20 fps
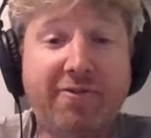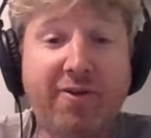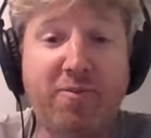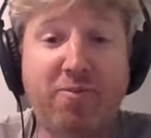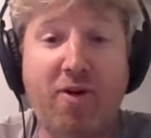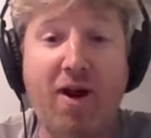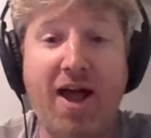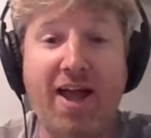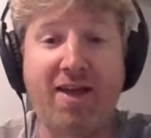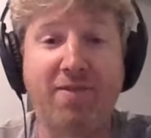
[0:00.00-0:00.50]

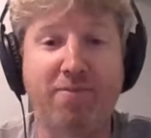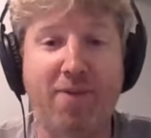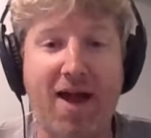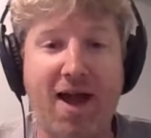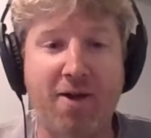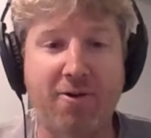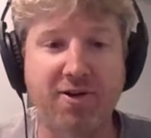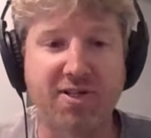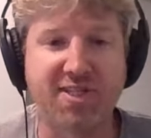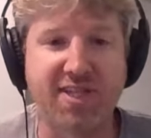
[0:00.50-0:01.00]
from Bryan
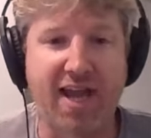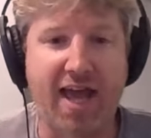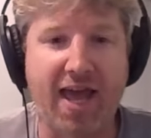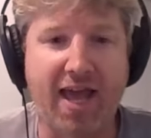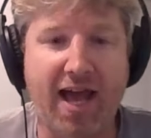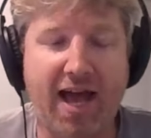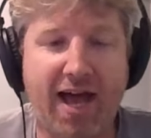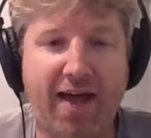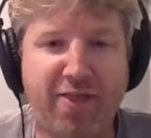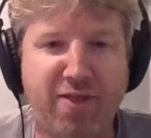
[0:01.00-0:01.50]
Power
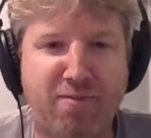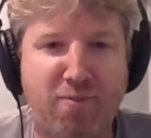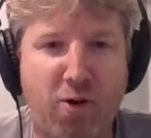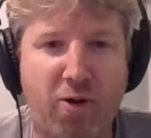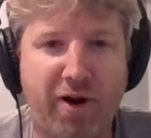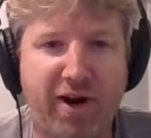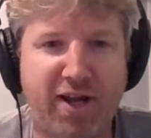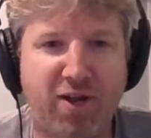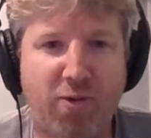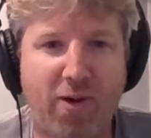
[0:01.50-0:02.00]
today on The
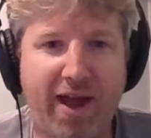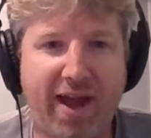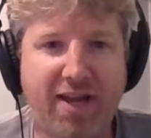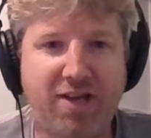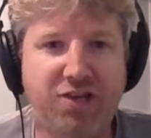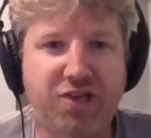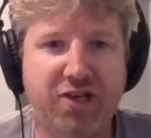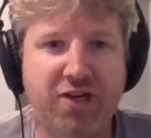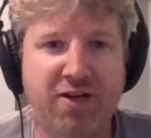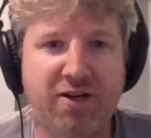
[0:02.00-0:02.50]
Morning
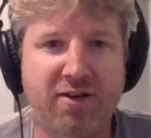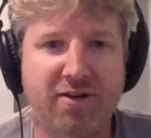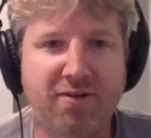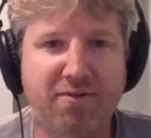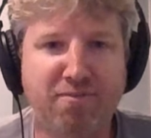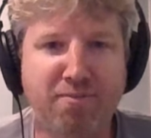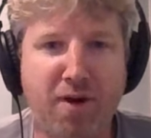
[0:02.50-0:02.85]
Wager.